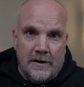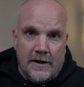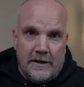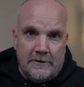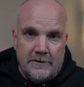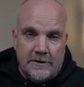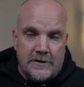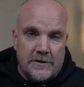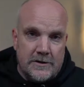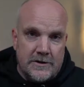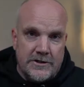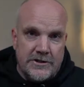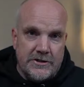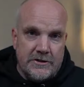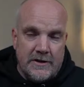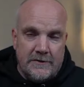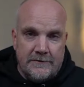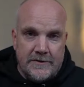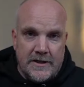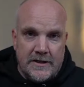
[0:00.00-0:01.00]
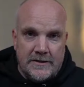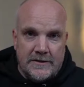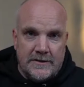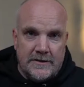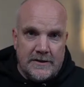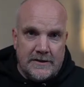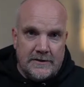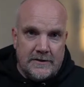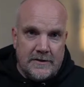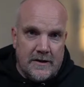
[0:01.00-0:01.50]
I would encourage you, I've
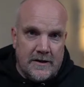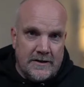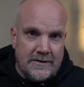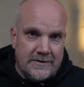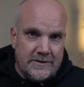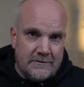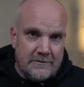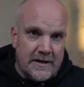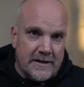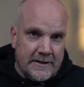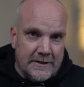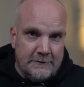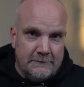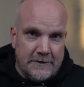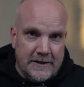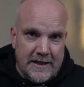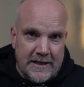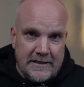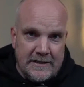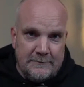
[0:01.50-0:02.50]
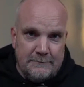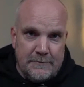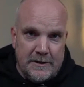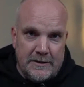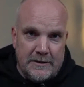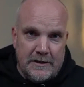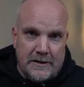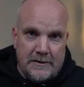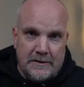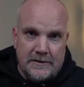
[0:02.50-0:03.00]
done not directly related,
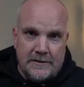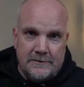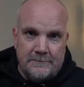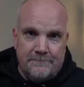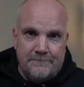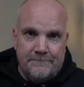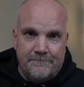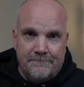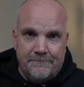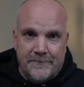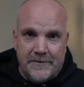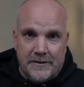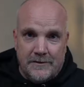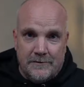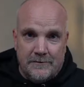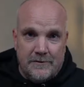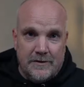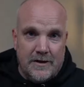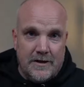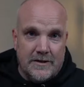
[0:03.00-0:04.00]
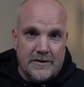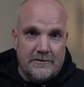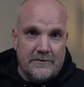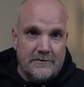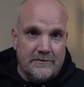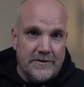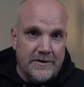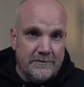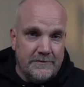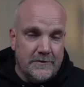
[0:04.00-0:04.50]
but a lot
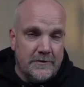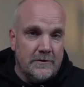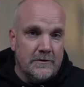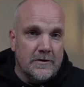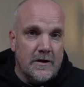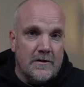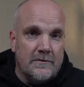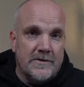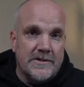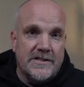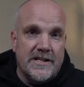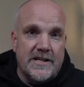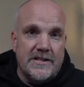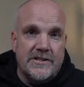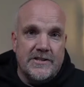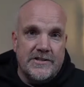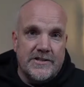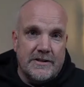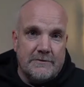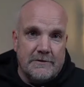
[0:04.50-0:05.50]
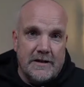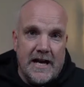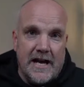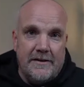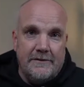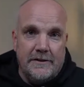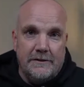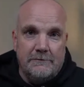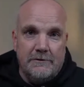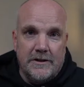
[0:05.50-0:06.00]
of difficult conversations that we're
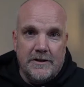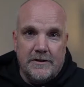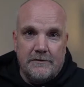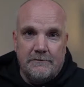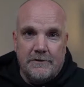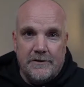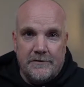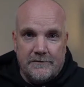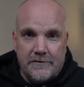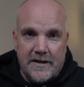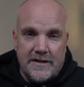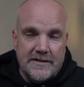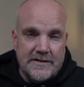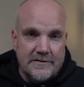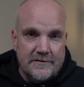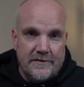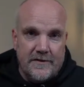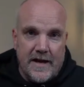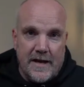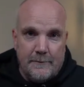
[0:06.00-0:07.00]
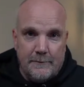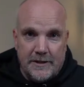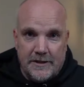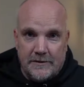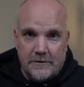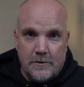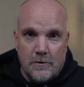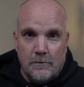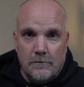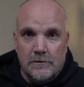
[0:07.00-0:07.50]
having with friends and family
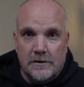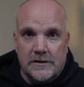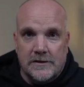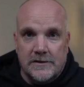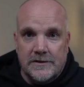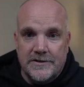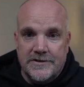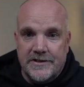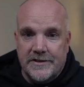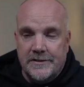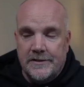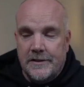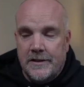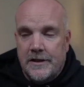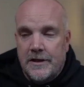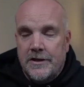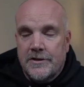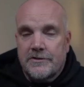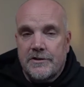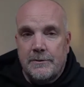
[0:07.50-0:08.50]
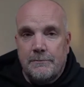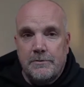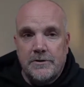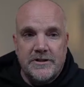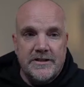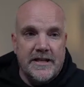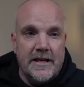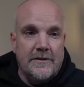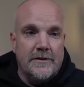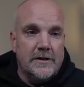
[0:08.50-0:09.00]
and coworkers. And so I
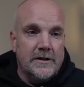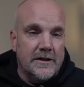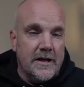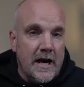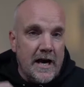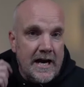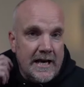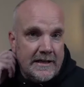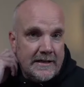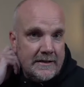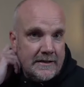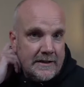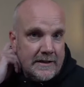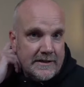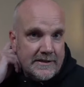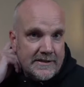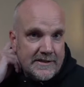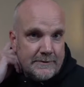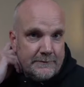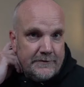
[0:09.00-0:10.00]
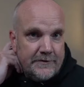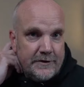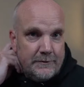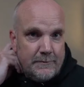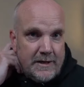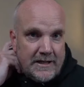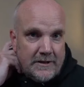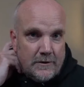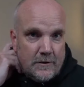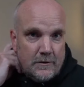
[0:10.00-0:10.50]
put together a guide, as some of you
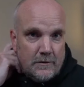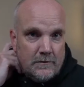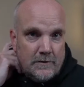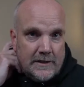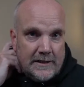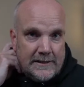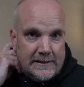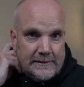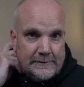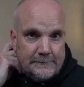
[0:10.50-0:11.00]
may know,